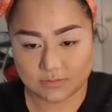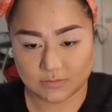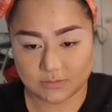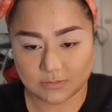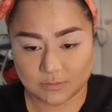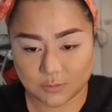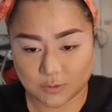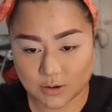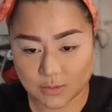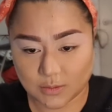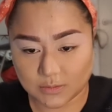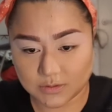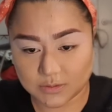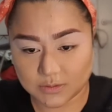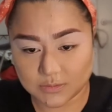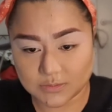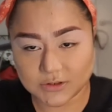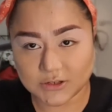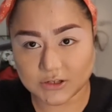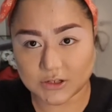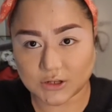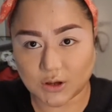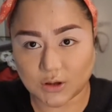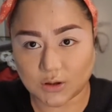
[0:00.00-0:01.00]
problem
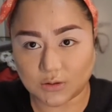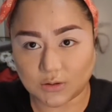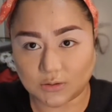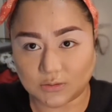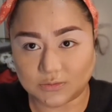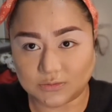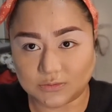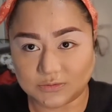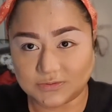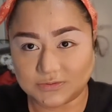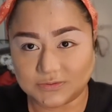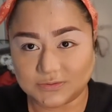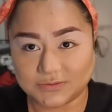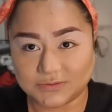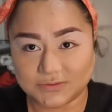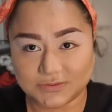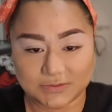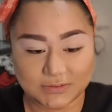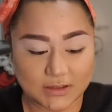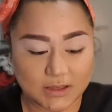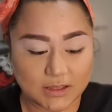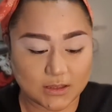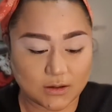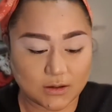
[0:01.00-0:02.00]
solved,
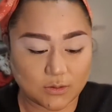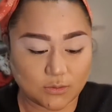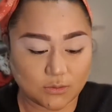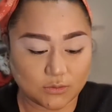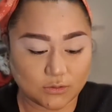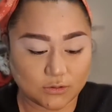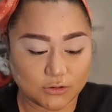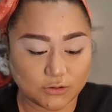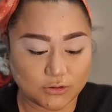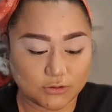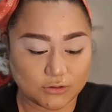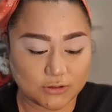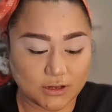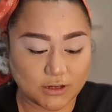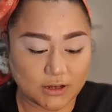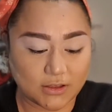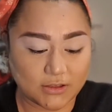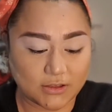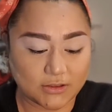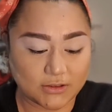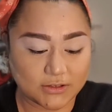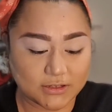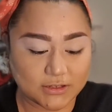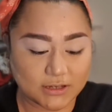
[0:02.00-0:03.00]
and then we'll do the
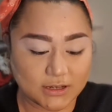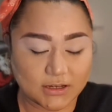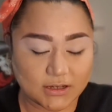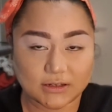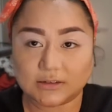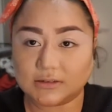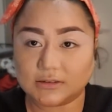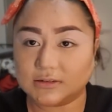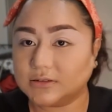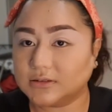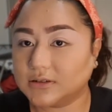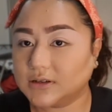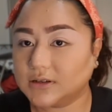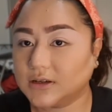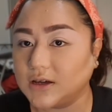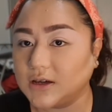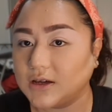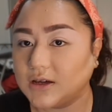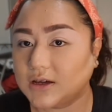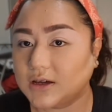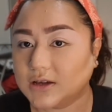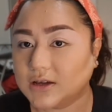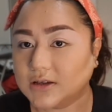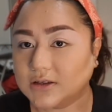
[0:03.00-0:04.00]
other side.
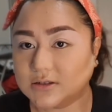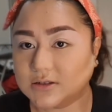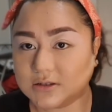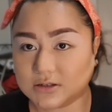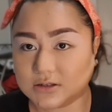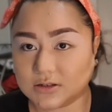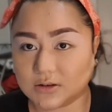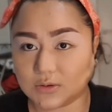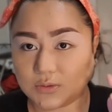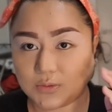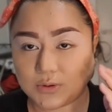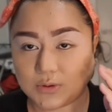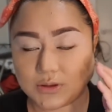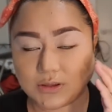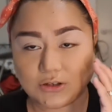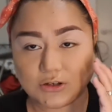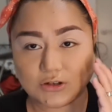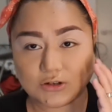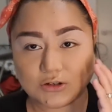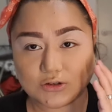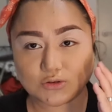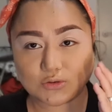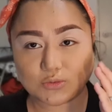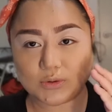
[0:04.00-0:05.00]
So when
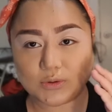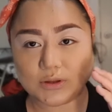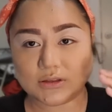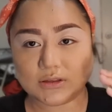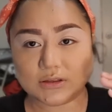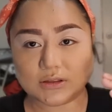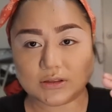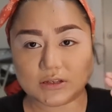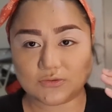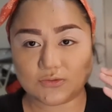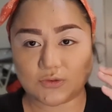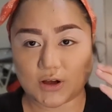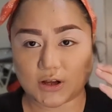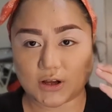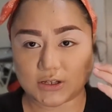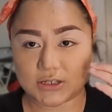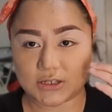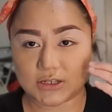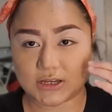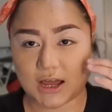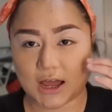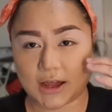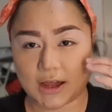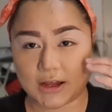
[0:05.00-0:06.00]
you're doing this
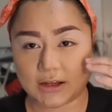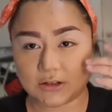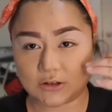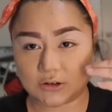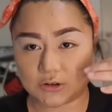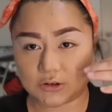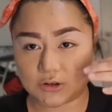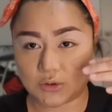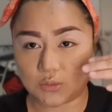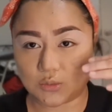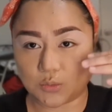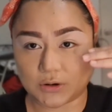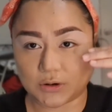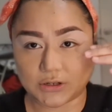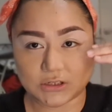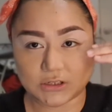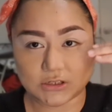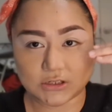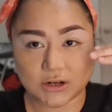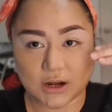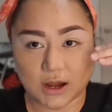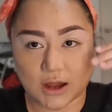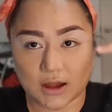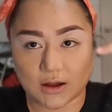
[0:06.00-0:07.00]
foxy eye look, you wanted
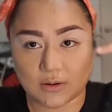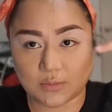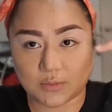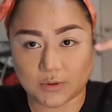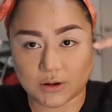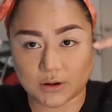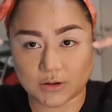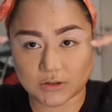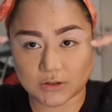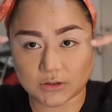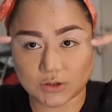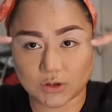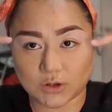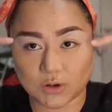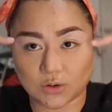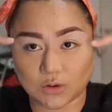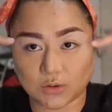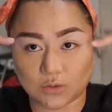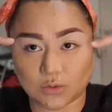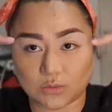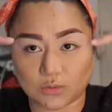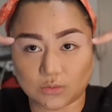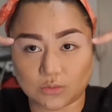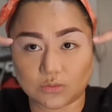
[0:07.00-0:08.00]
your eyebrows to go
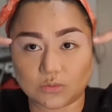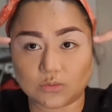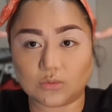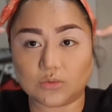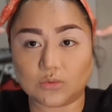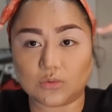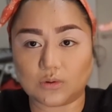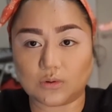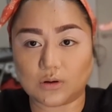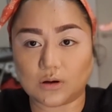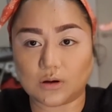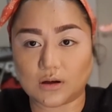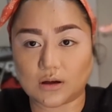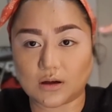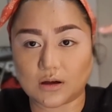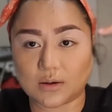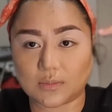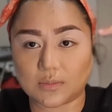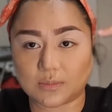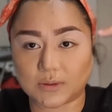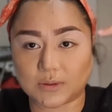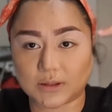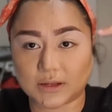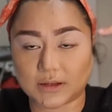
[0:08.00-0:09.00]

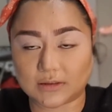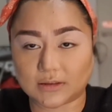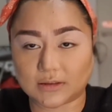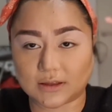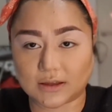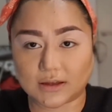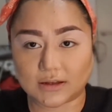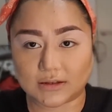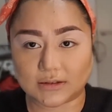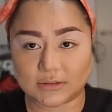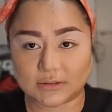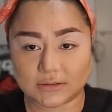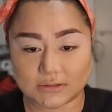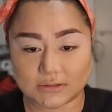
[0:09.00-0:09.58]
up like that.